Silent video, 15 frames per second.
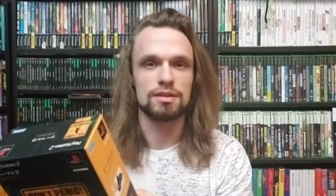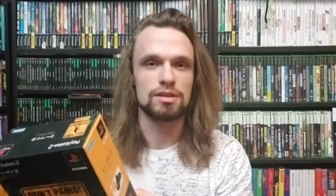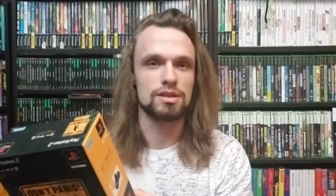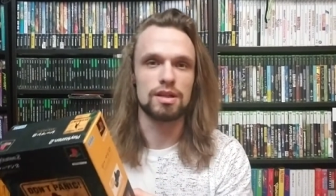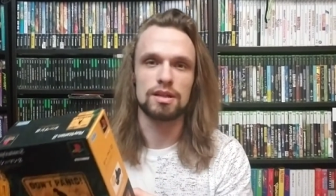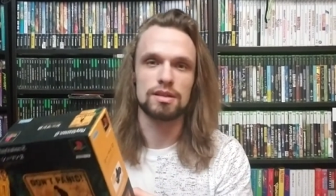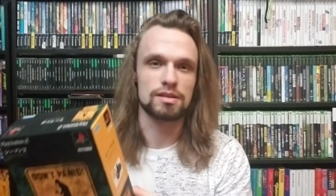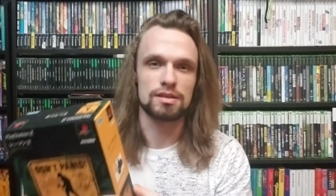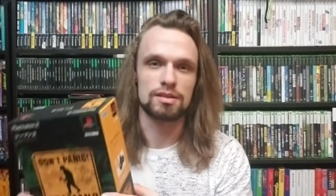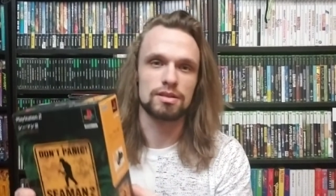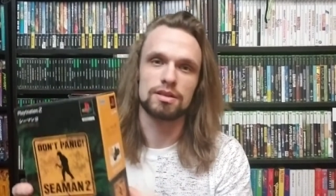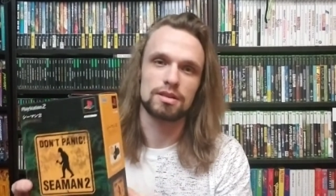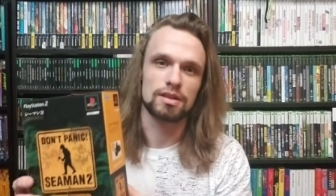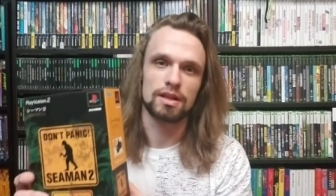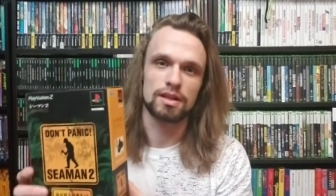Doesn't
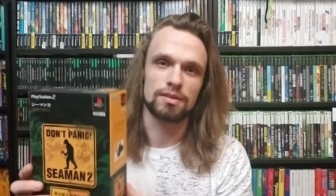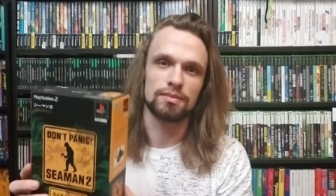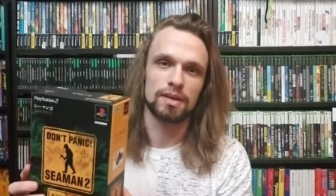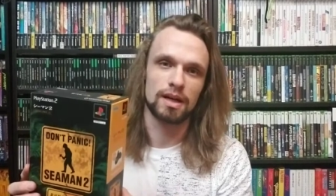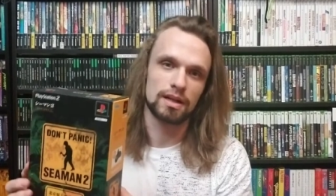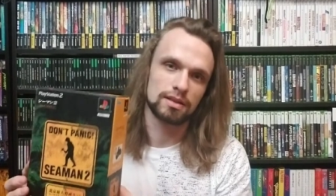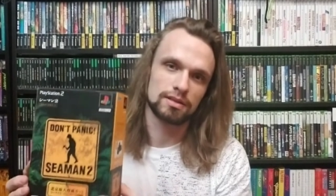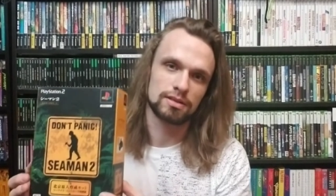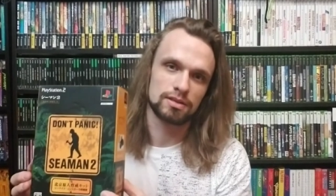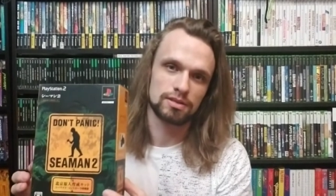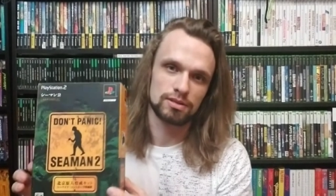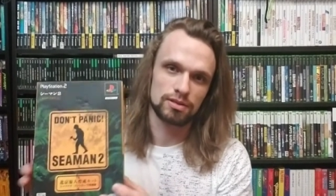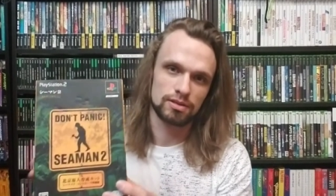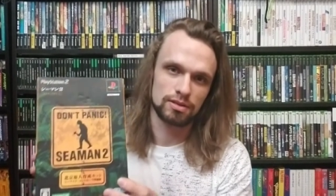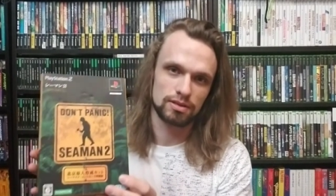look like a modern
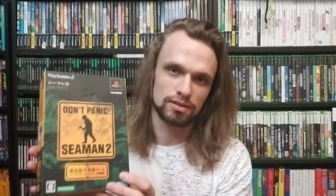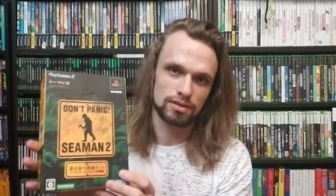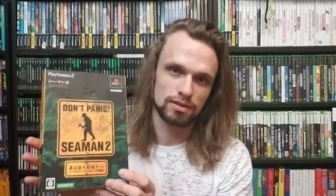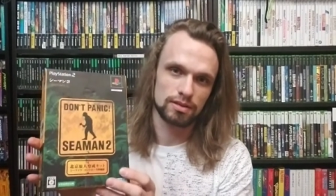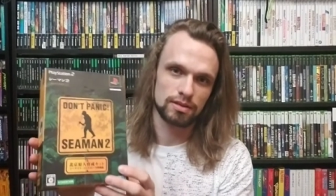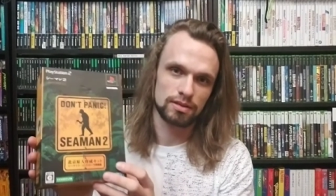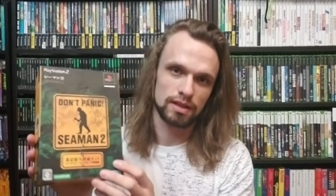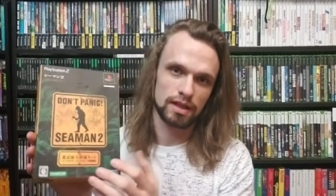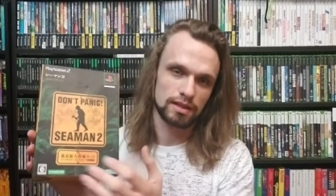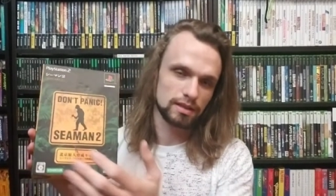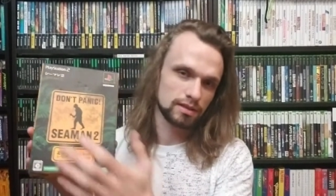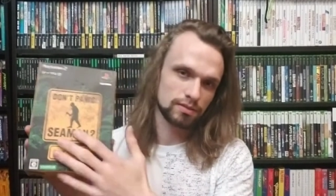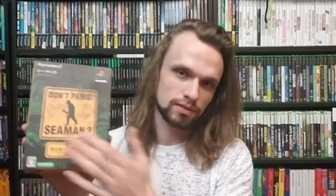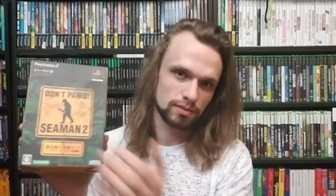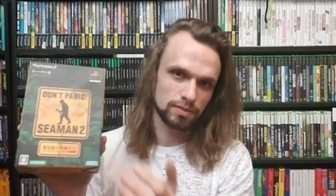controller, at
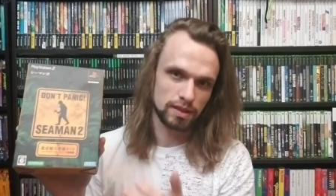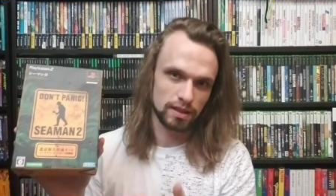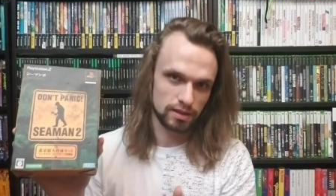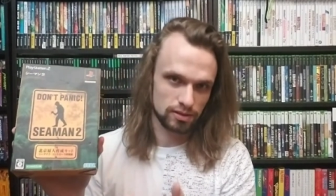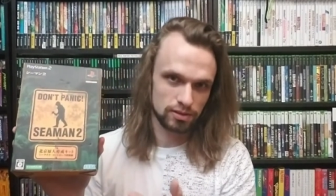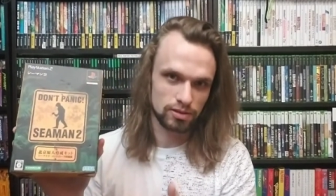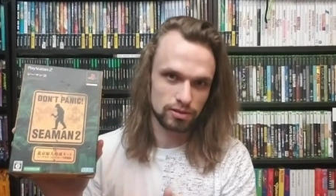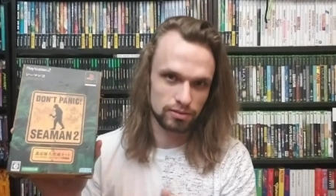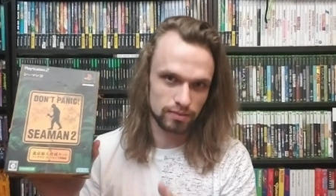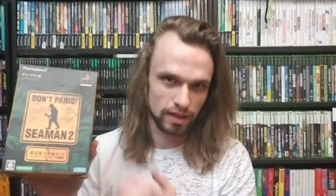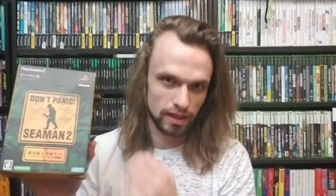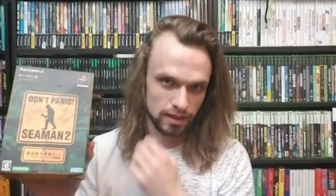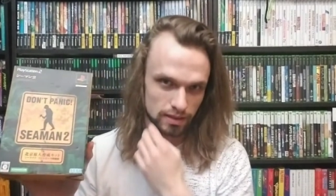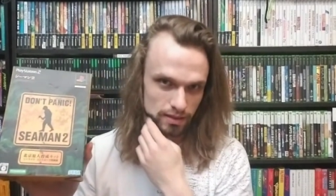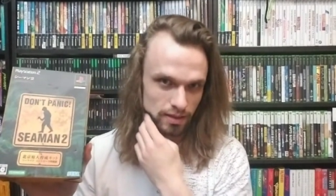least for PS2
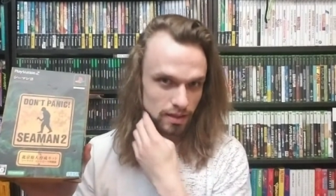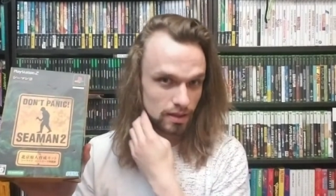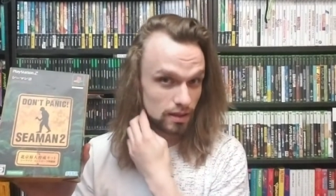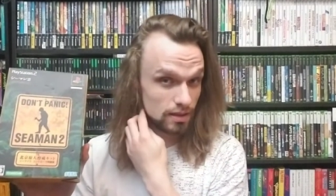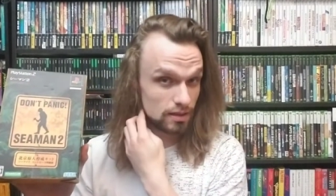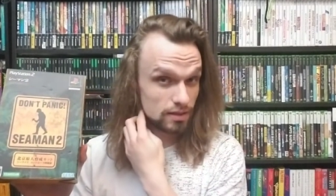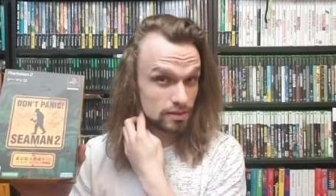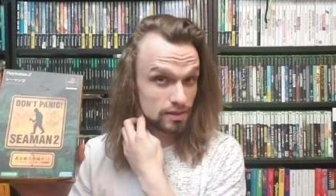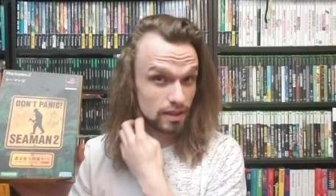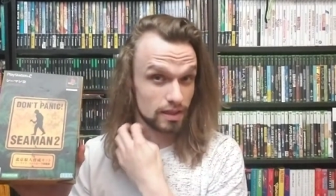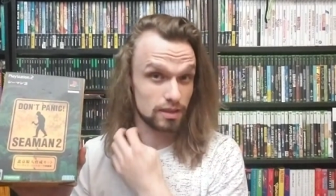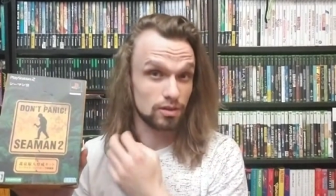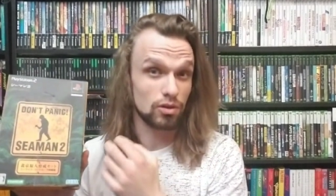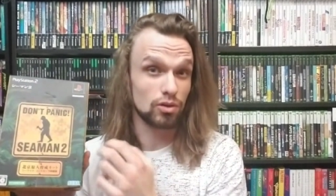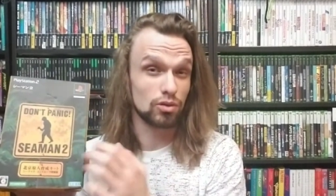modern. It looks like
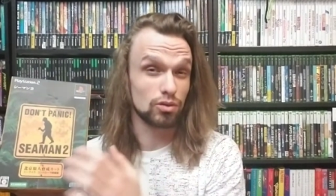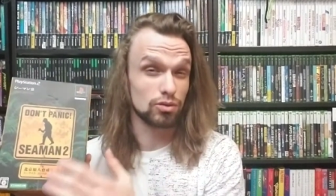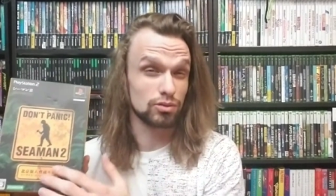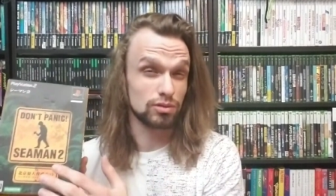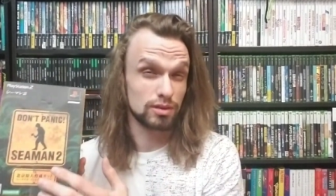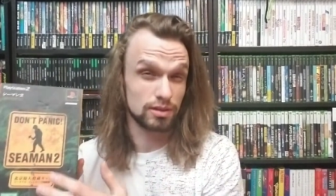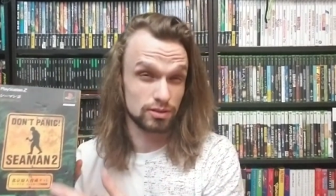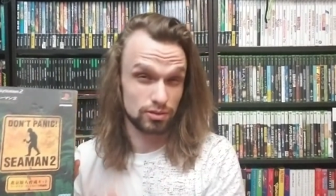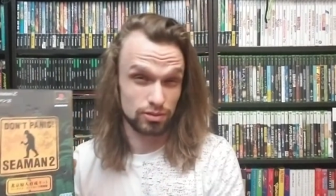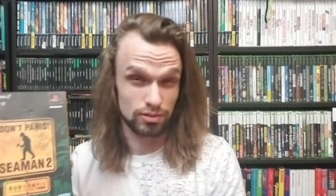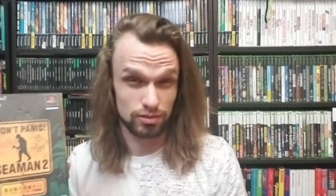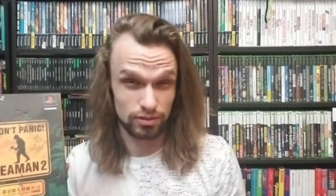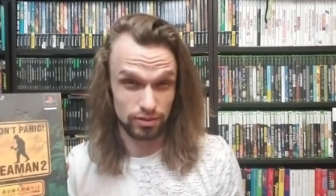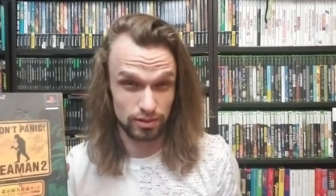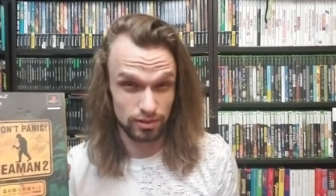an old
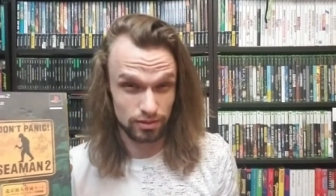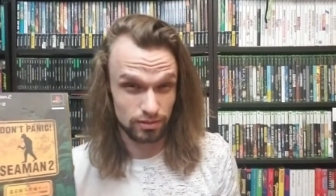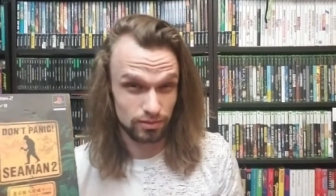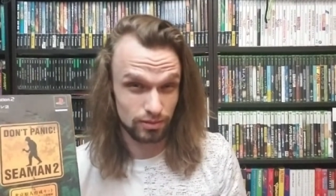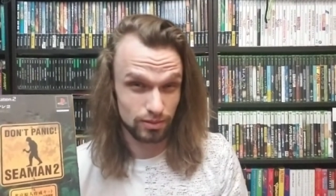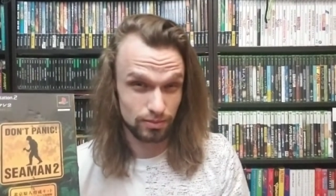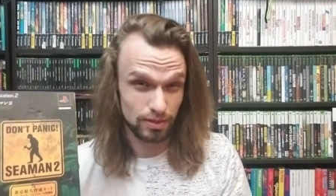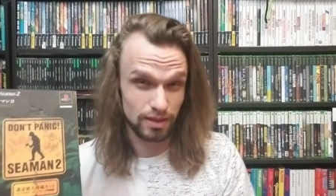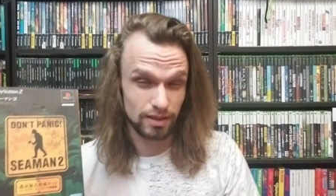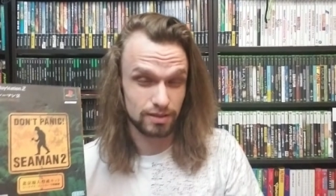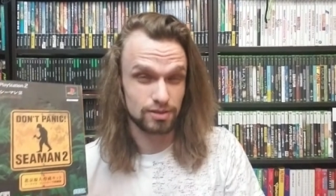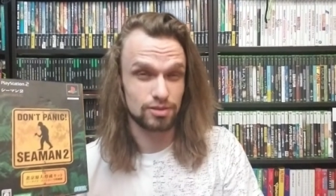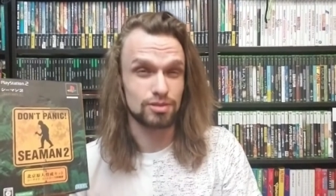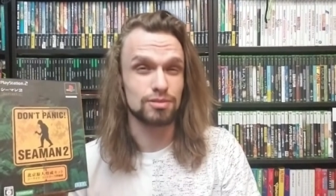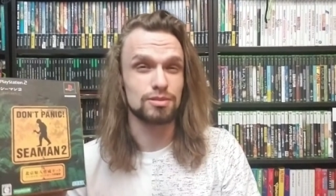controller when
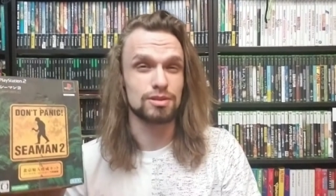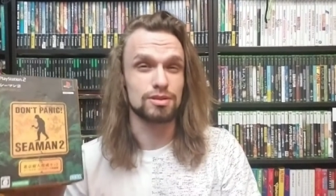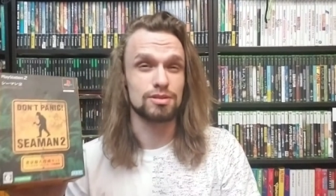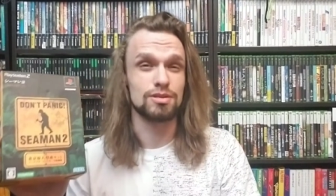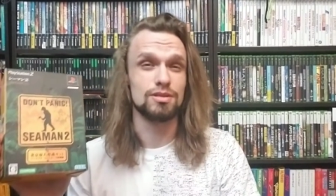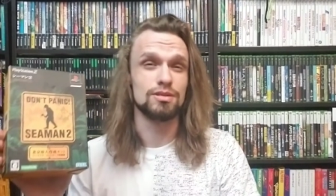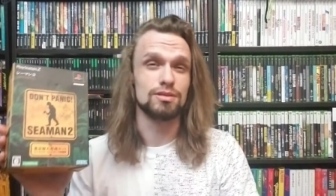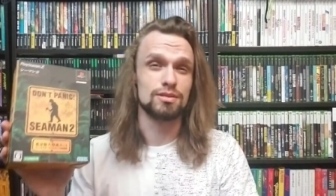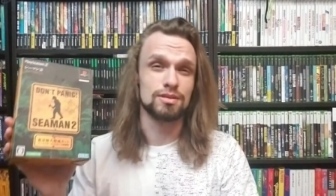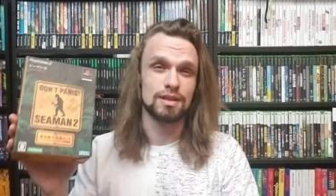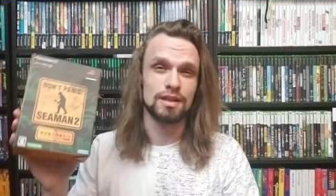PS2 was new.